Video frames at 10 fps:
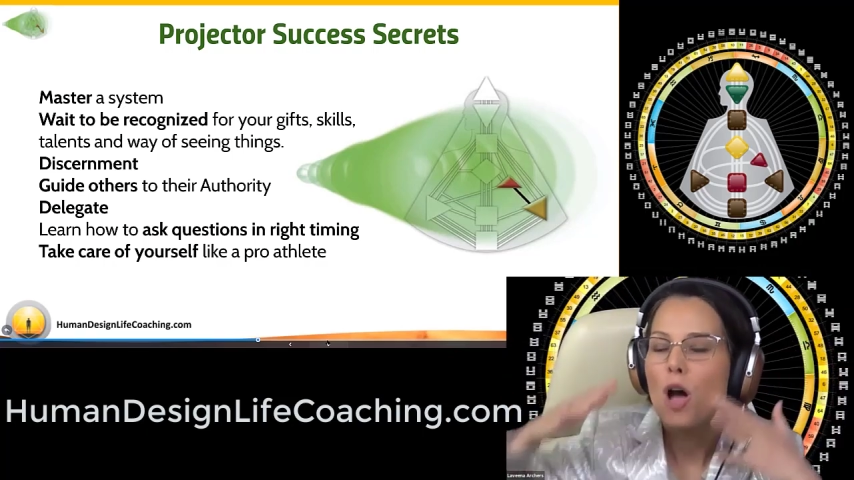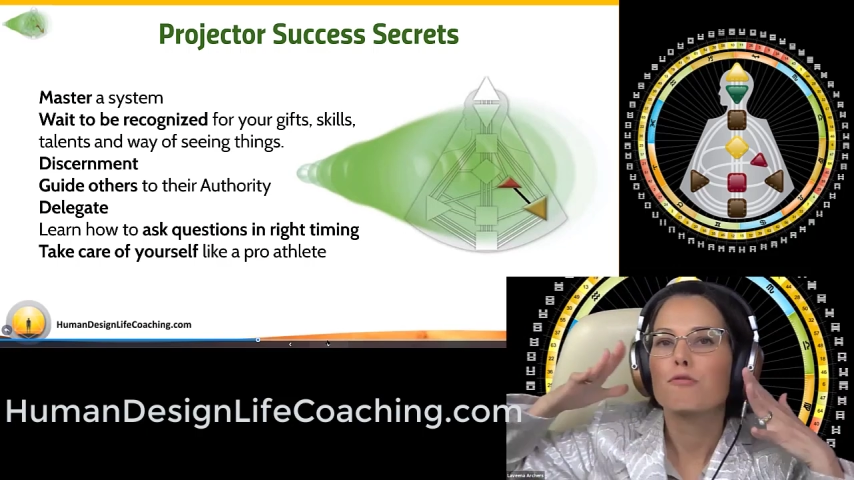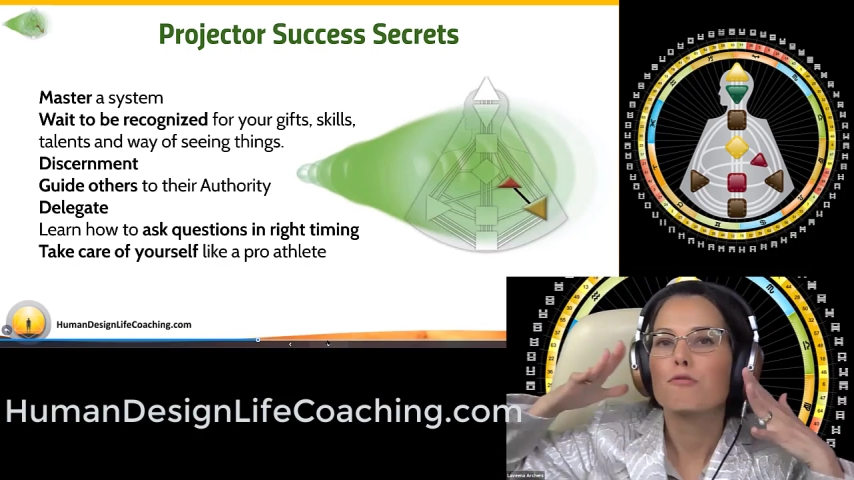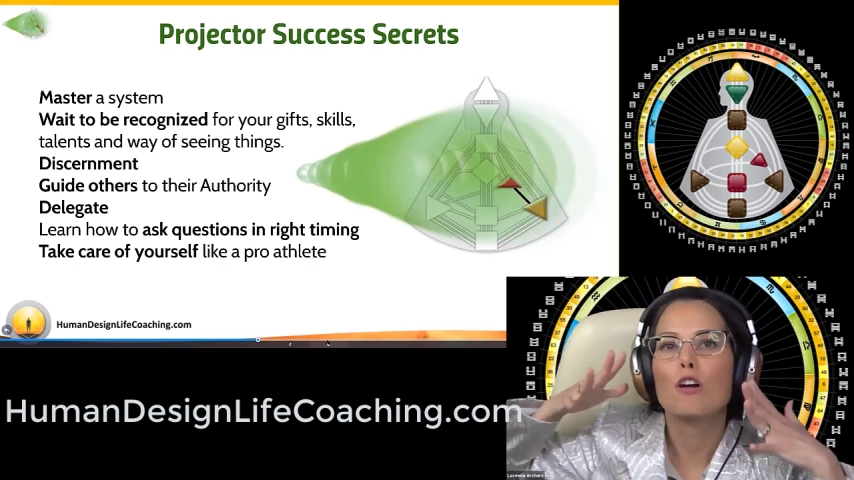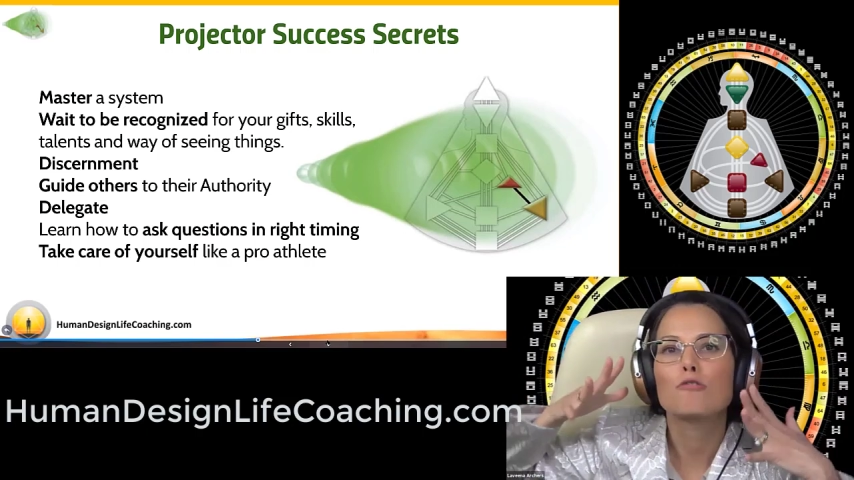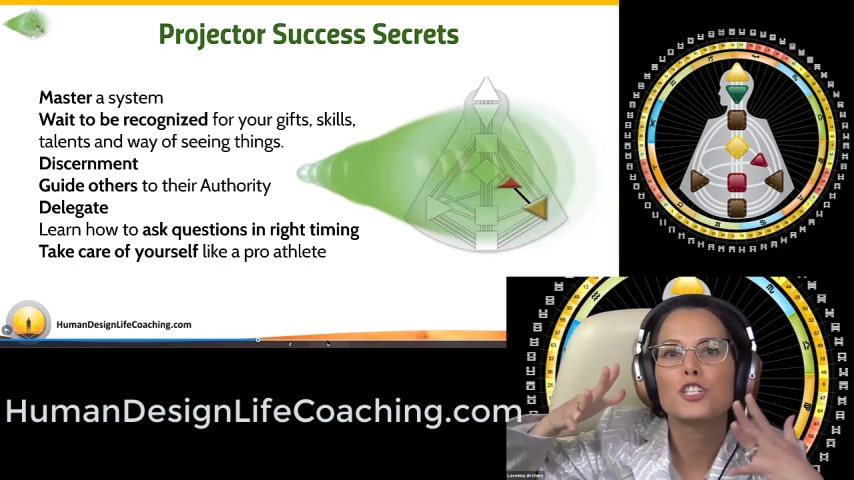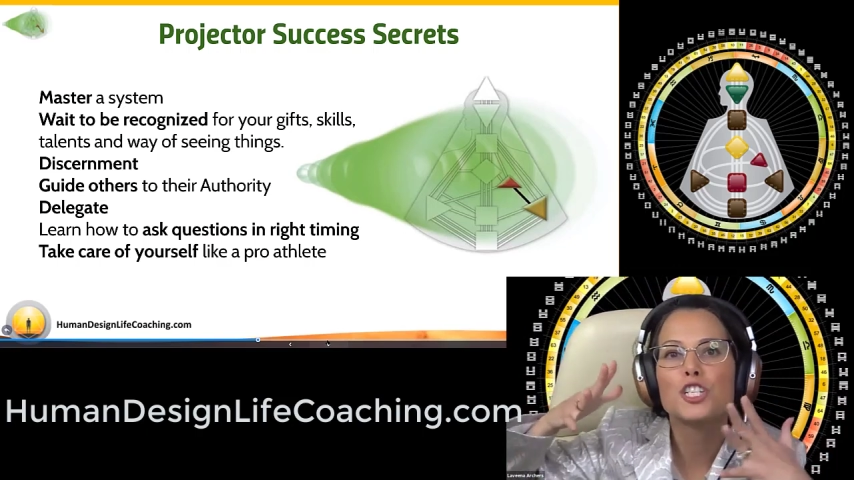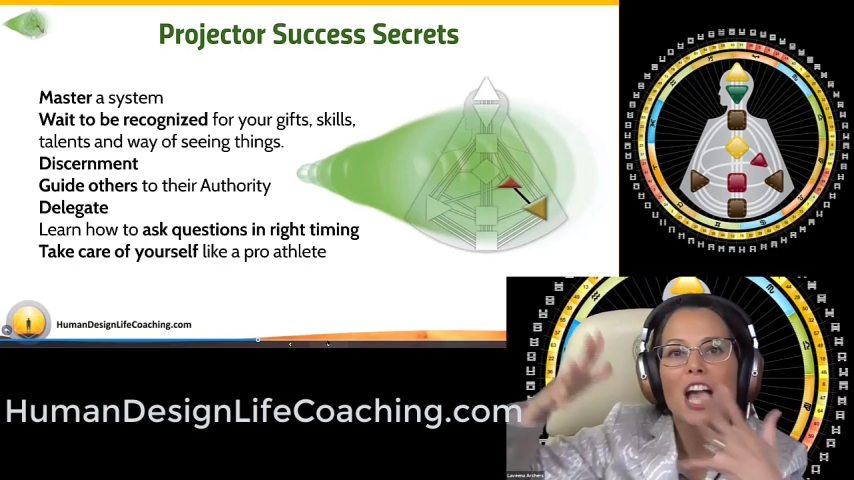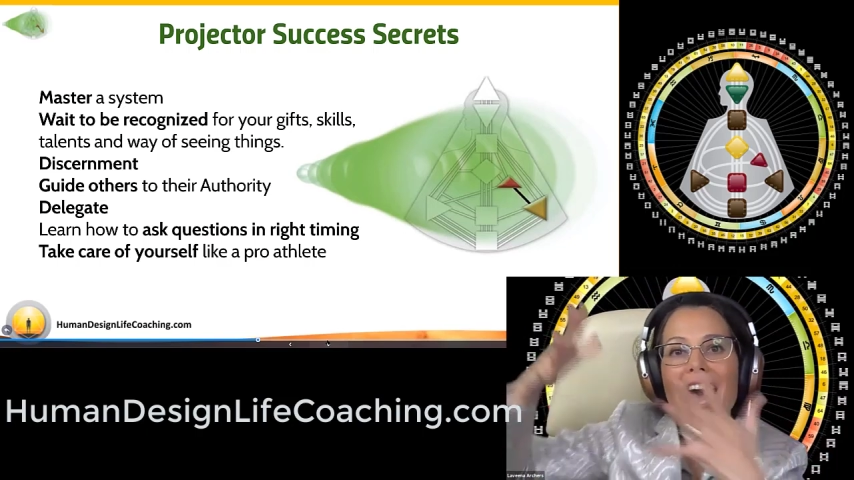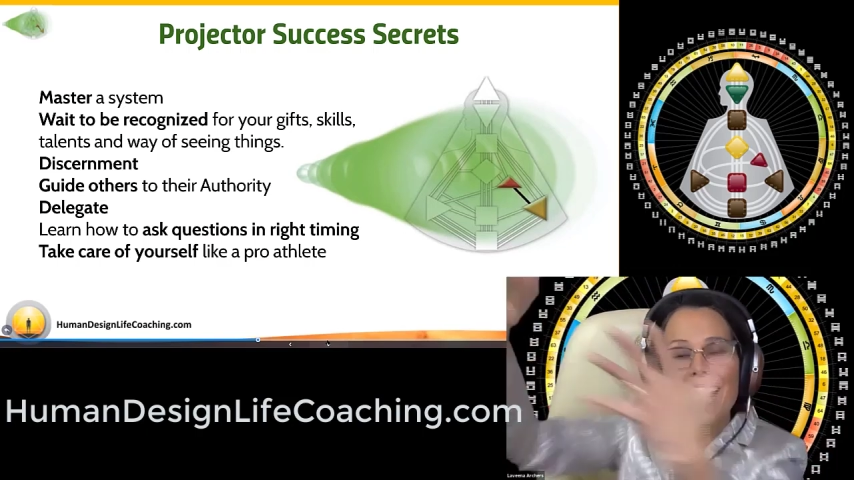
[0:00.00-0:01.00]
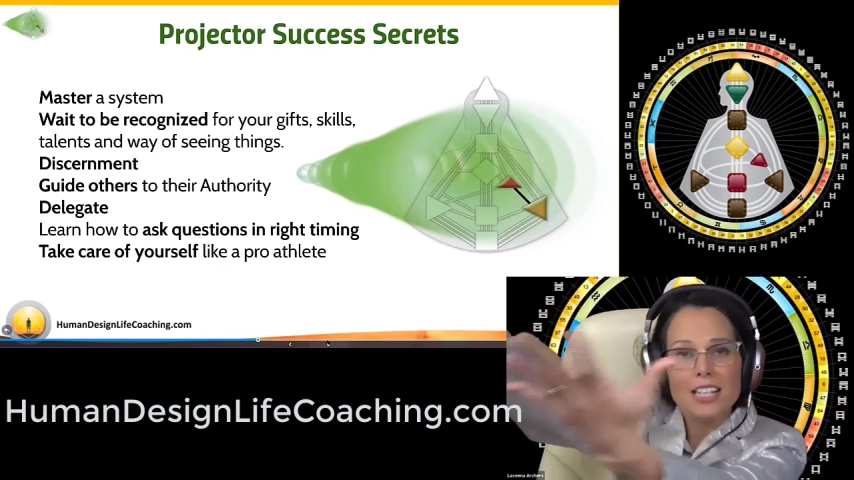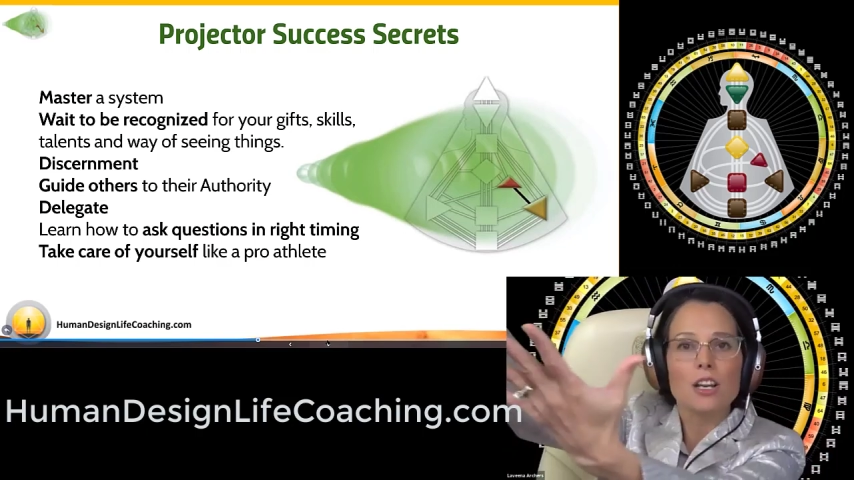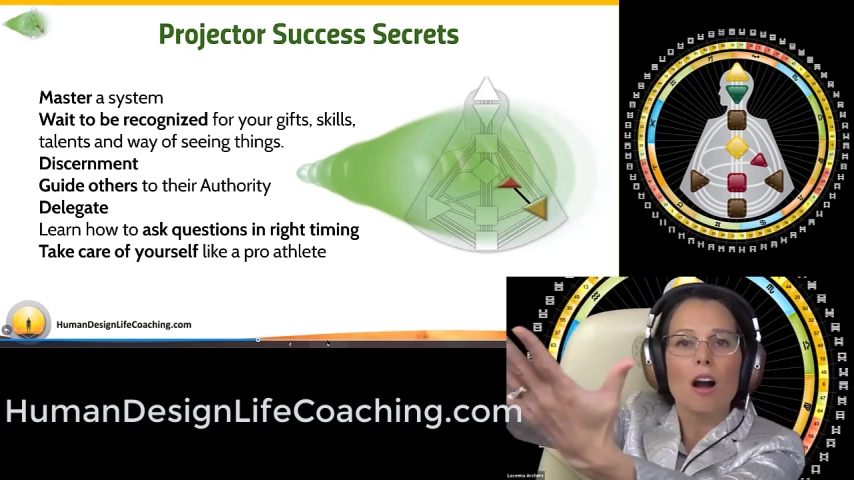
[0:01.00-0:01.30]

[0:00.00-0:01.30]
project